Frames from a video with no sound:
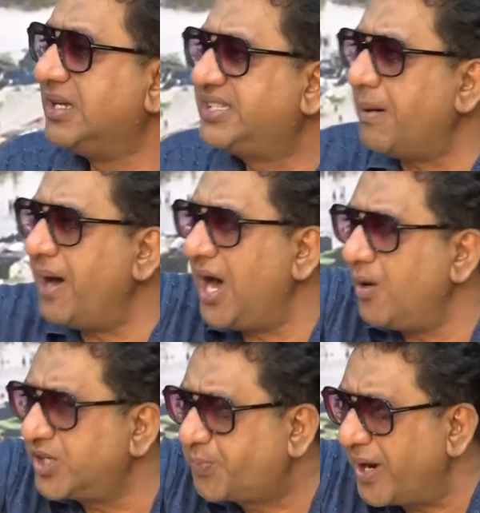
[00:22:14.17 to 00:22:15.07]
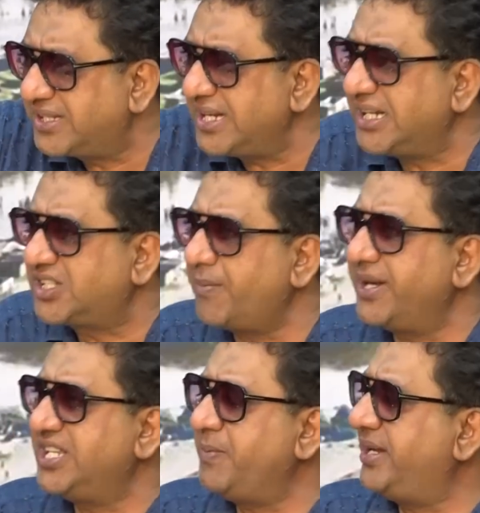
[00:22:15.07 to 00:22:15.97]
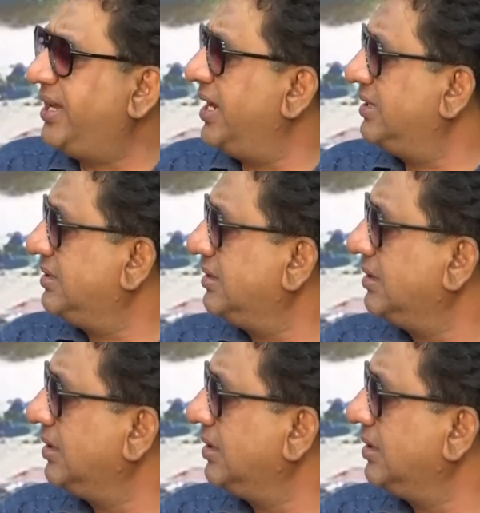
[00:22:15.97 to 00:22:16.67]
Zamal was present at some of these meetings.